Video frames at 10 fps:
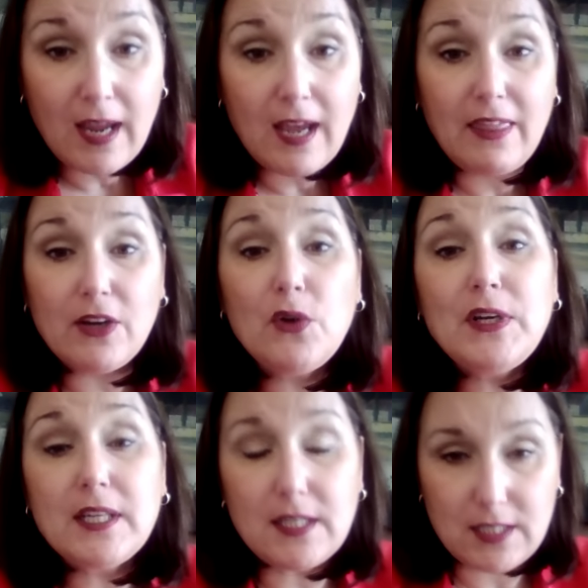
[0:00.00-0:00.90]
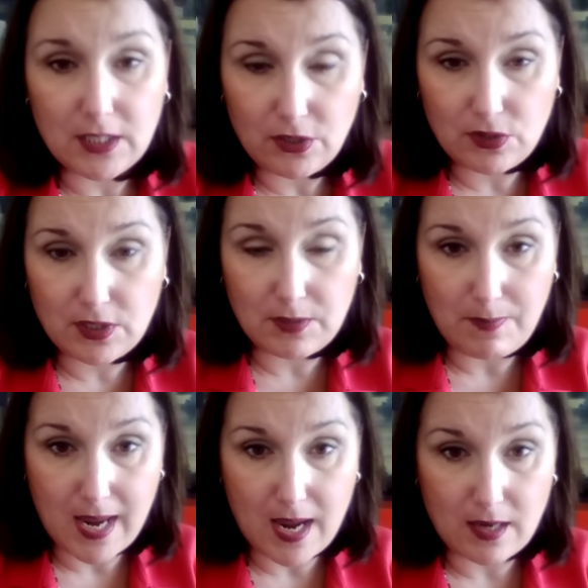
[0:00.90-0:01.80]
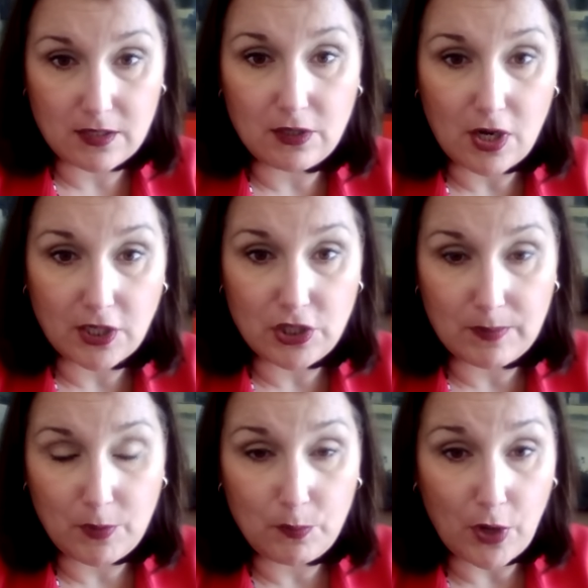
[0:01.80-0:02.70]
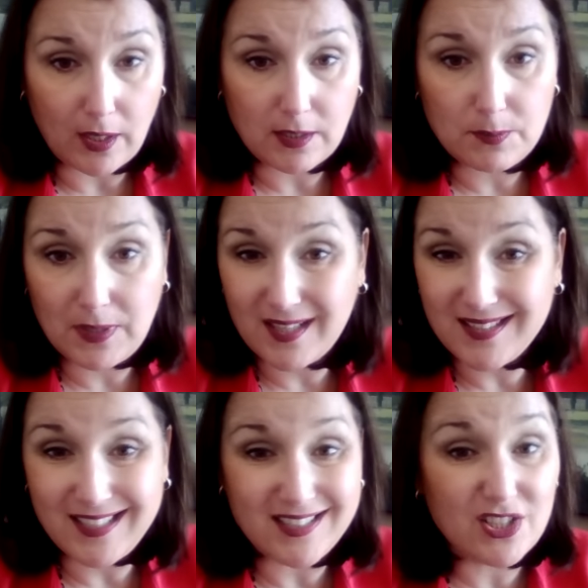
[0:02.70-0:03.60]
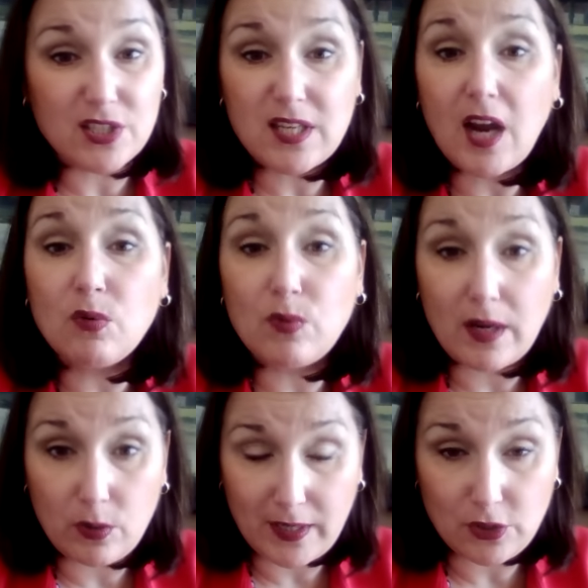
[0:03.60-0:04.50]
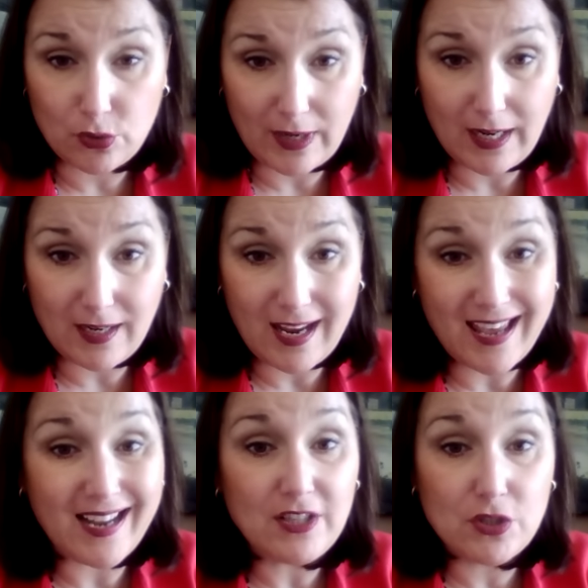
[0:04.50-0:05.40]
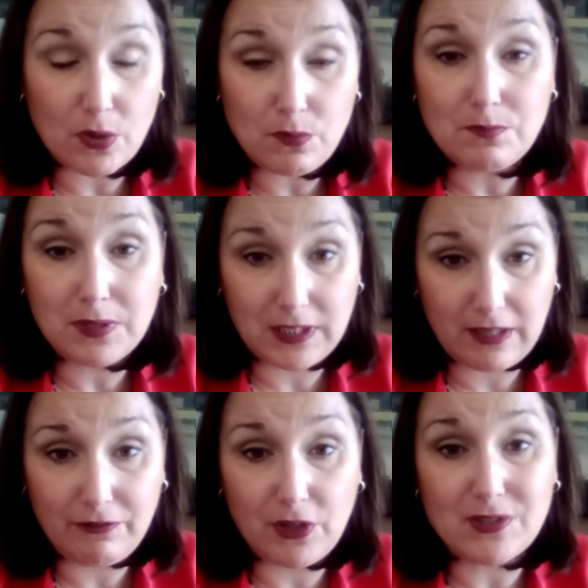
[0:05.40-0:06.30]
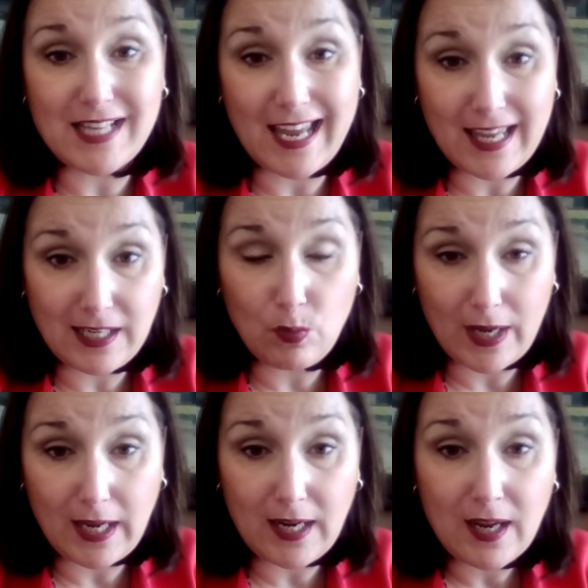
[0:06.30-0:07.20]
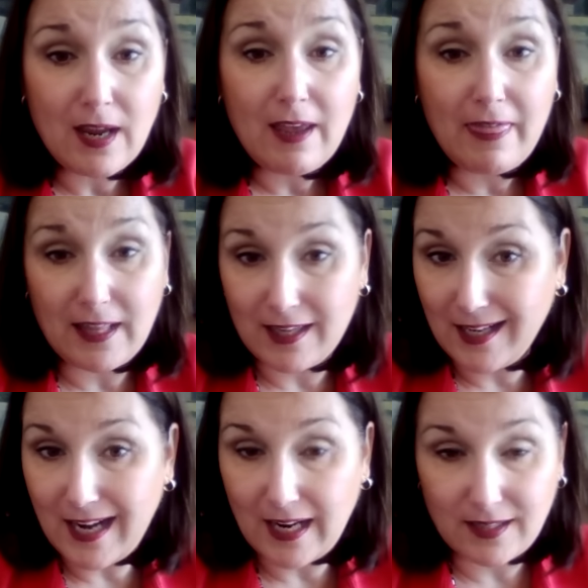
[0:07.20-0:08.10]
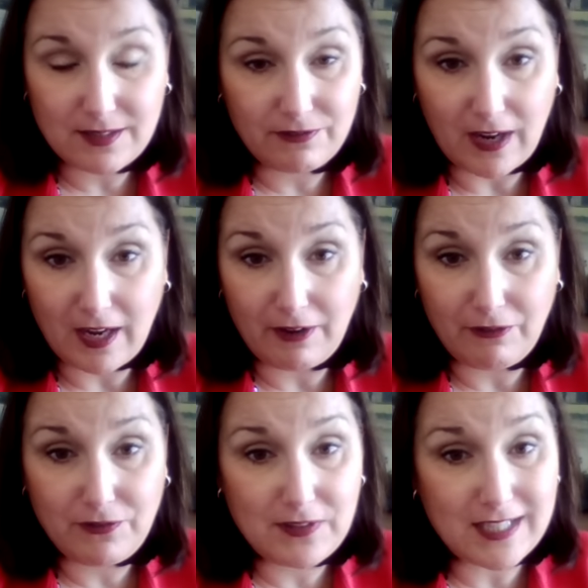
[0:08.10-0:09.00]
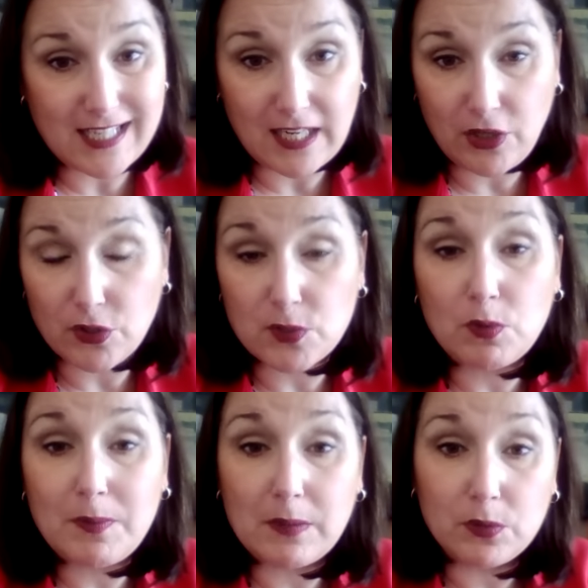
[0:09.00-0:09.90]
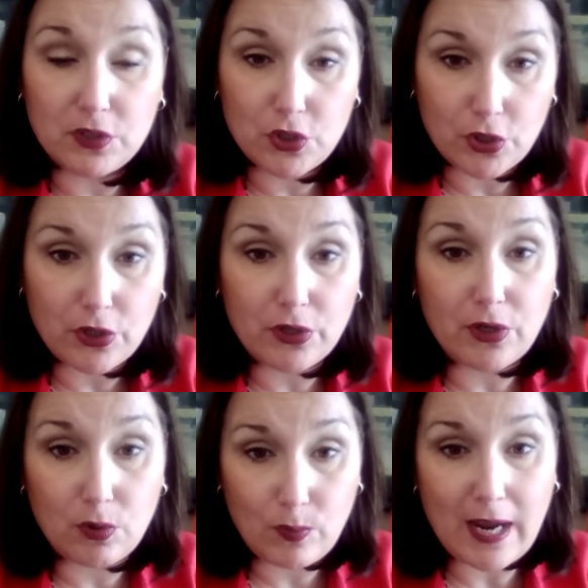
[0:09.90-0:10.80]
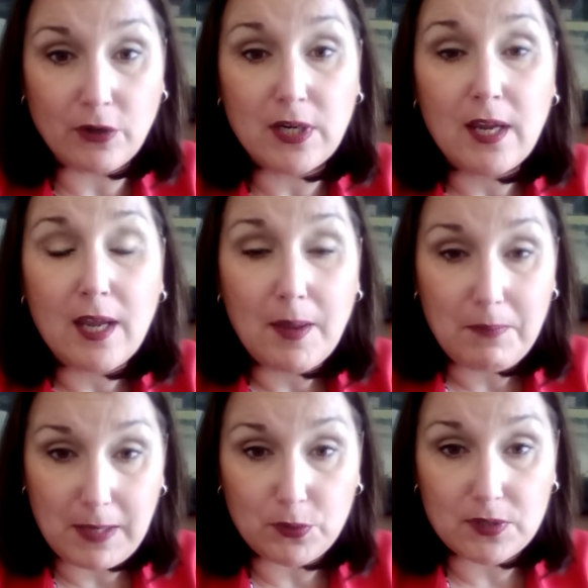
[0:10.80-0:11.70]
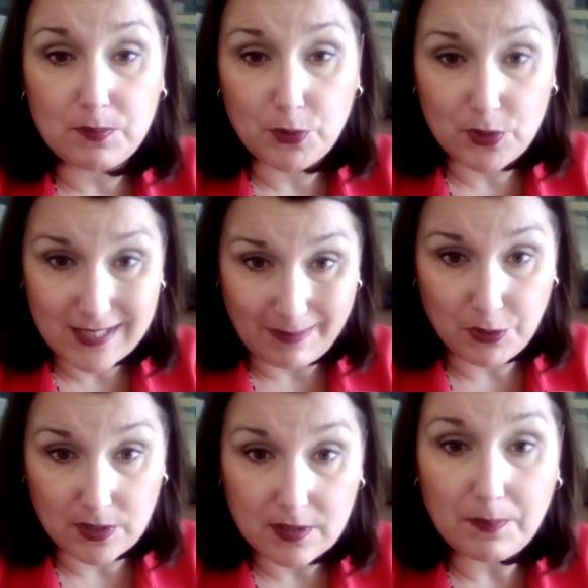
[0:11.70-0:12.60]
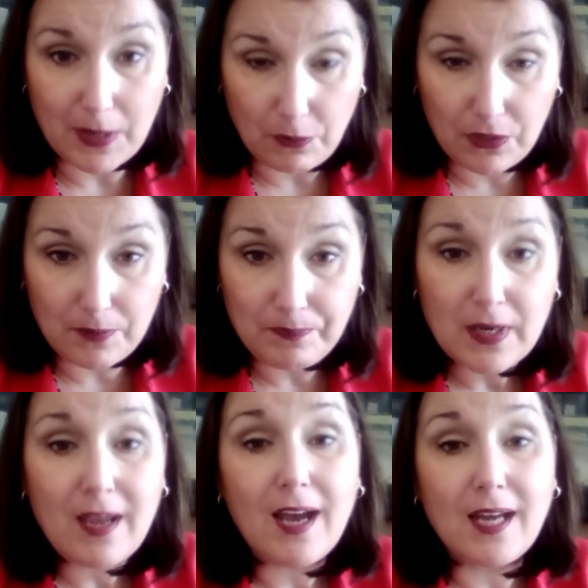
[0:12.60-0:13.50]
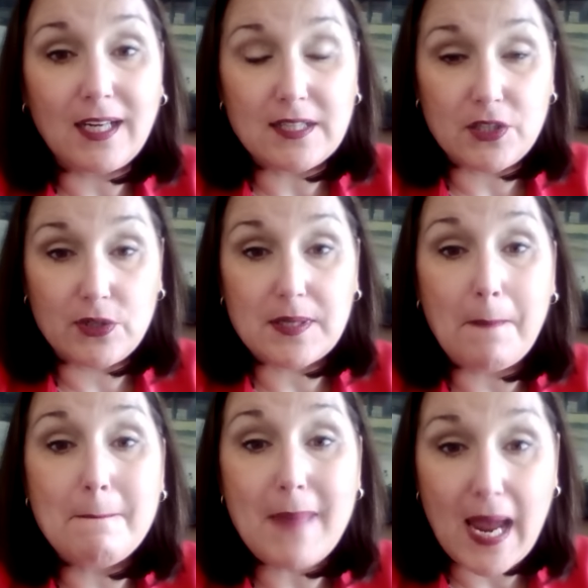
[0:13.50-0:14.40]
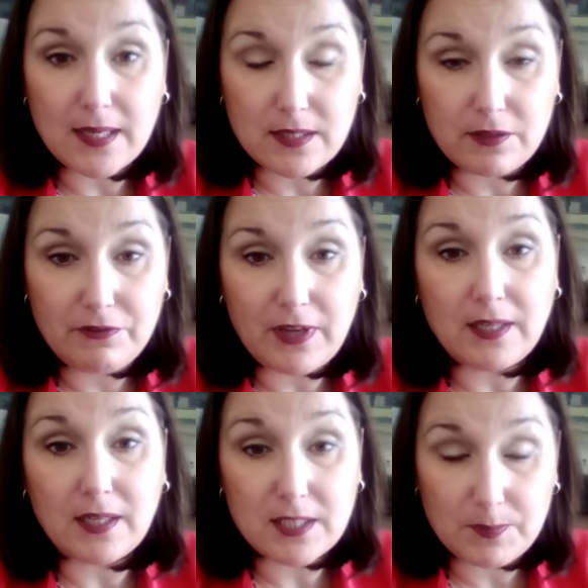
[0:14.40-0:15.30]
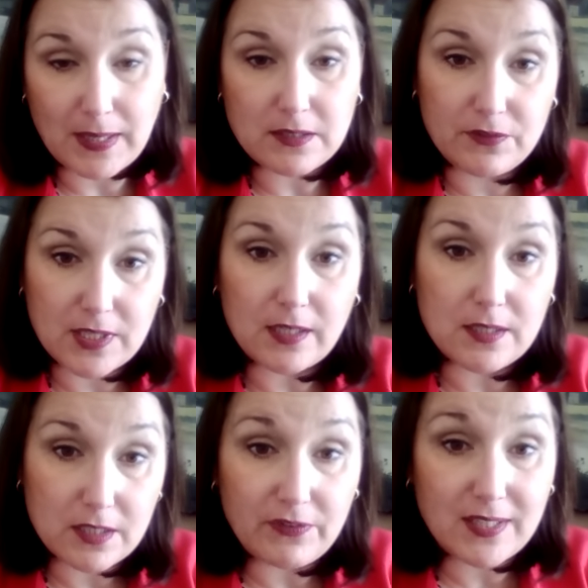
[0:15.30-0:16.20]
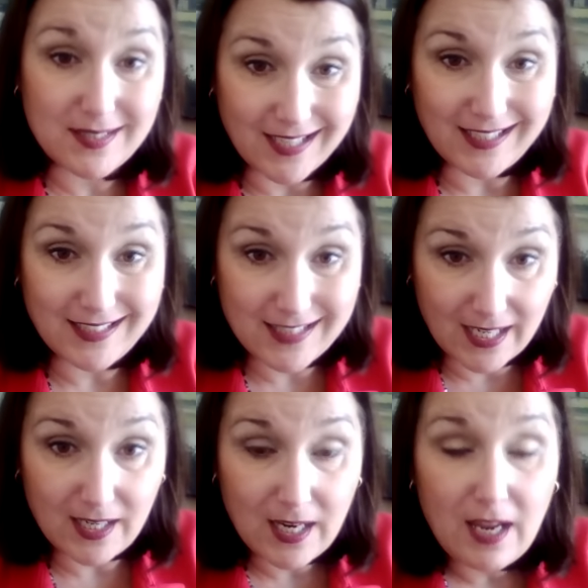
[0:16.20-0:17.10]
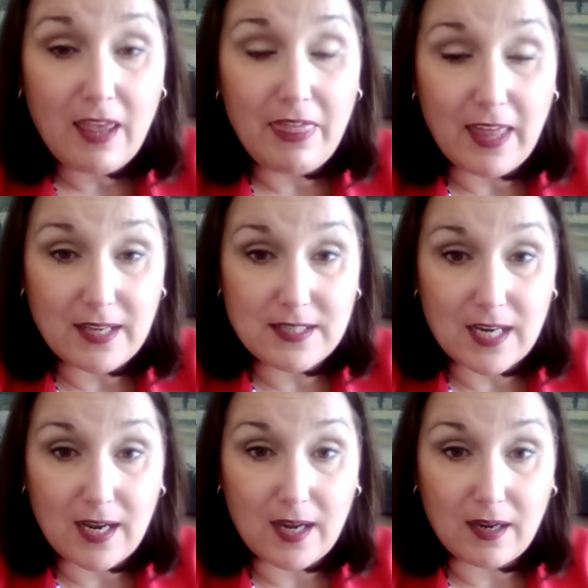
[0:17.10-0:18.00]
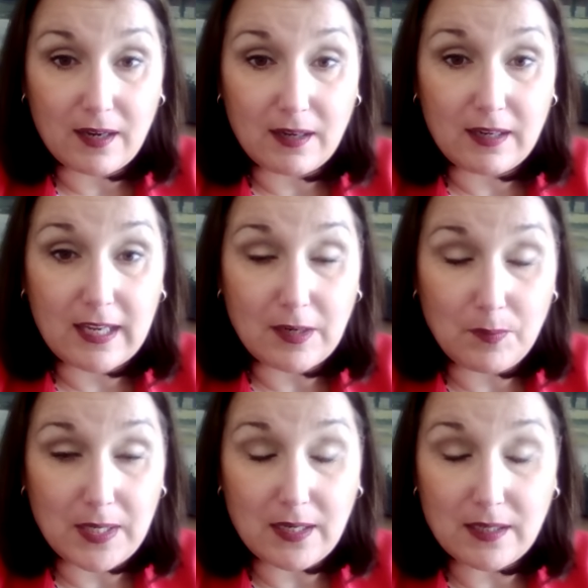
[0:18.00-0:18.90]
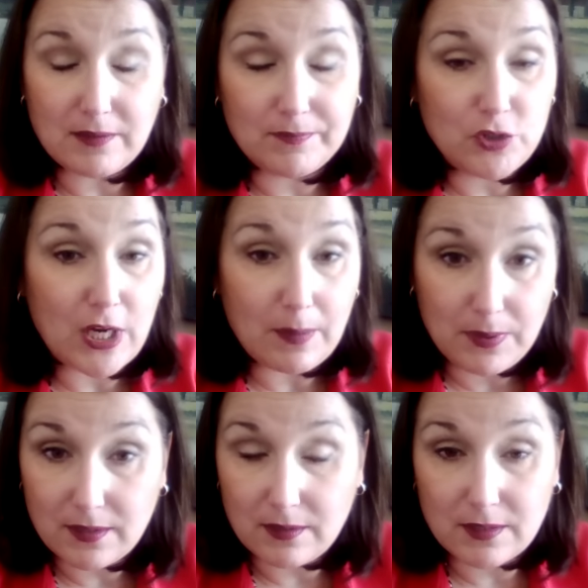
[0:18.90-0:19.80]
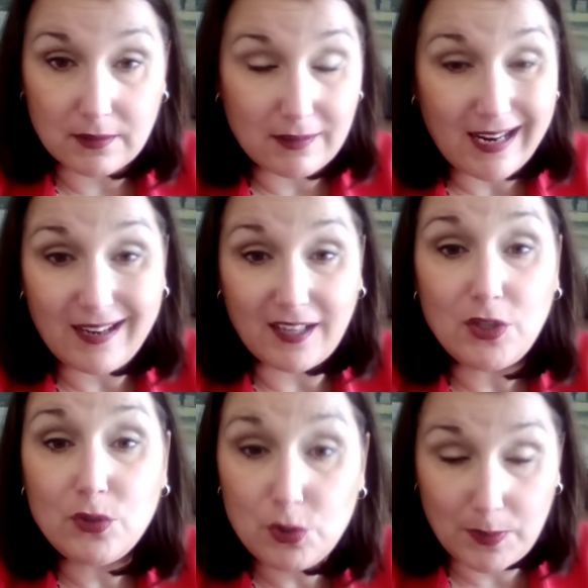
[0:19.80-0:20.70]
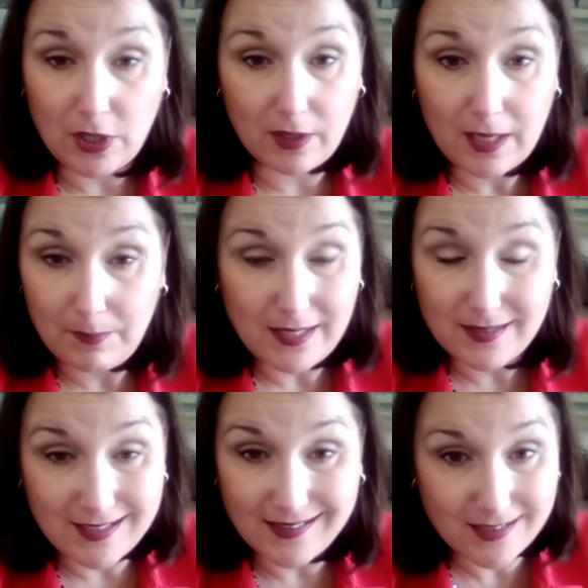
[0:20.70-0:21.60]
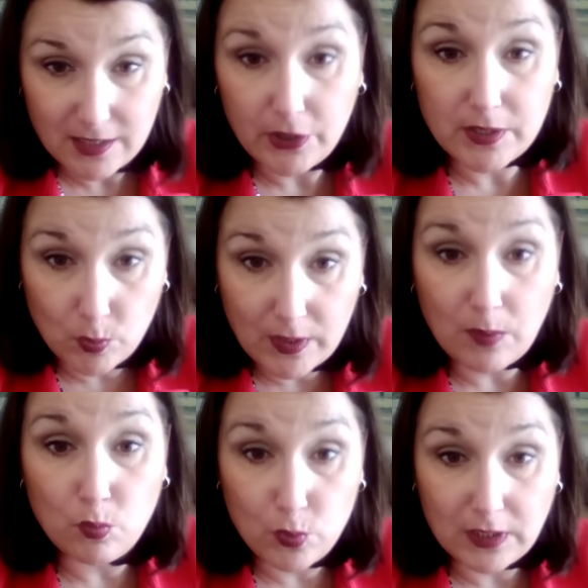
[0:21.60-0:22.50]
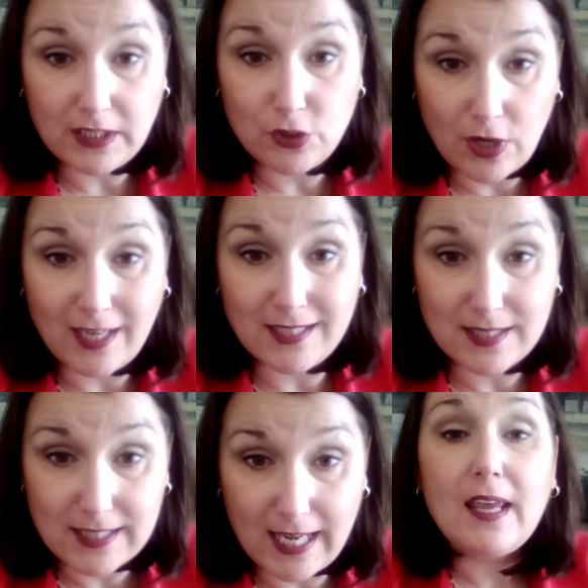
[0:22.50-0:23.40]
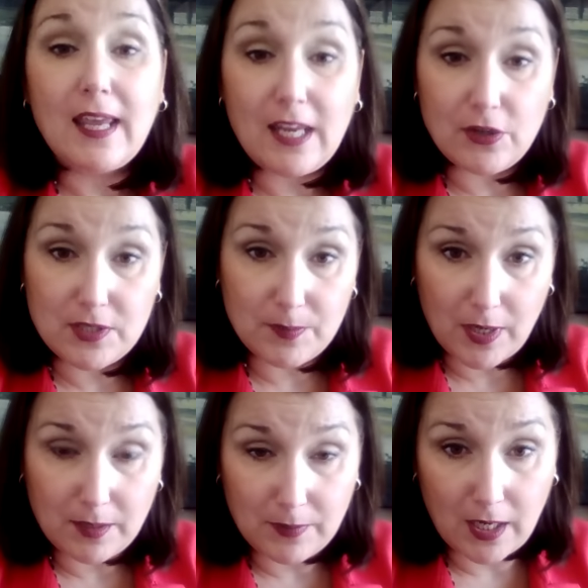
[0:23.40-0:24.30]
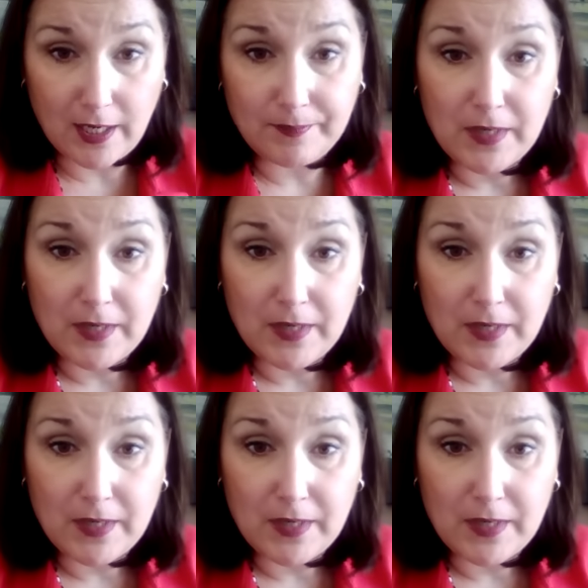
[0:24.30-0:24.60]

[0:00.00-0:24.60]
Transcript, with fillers: they're going to continue to demand non GMO products because it's just a runaway train. And I don't believe there's any way that in the next five to 10 years we'll be able to turn around people's perceptions about them unless there is a massive and expensive scientific scientific study done that uh, can be championed and a huge PR campaign is necessary, is what I'm really trying to say. Here's the bottom line